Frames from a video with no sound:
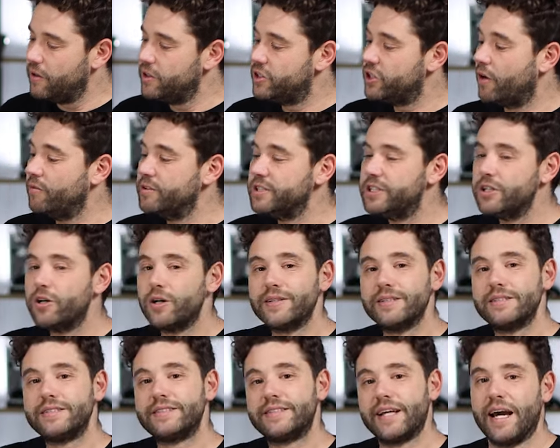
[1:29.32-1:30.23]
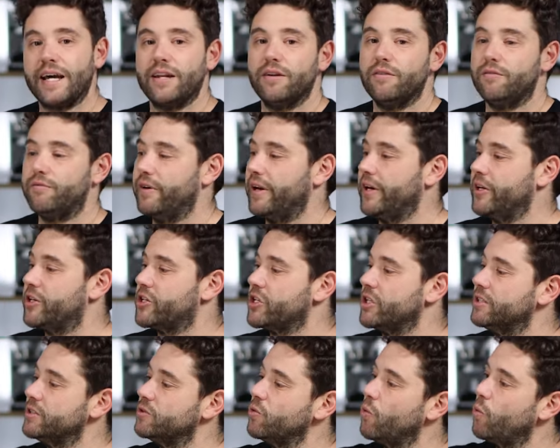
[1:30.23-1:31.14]
it's obviously got the standard
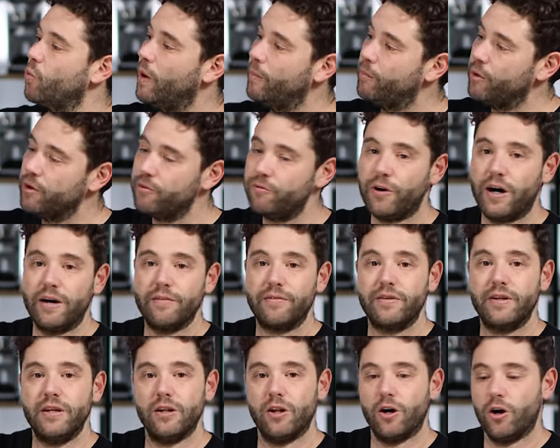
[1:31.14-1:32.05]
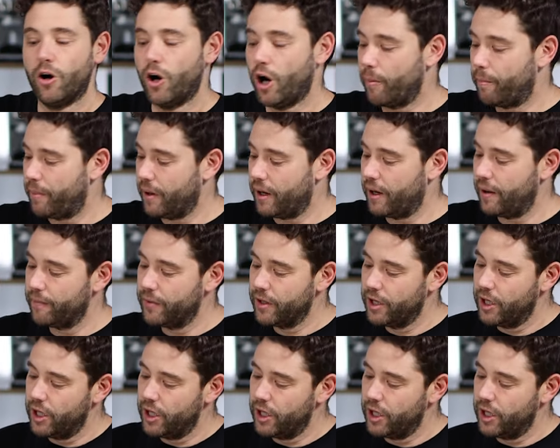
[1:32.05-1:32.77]
features. 1.5 kilo hopper,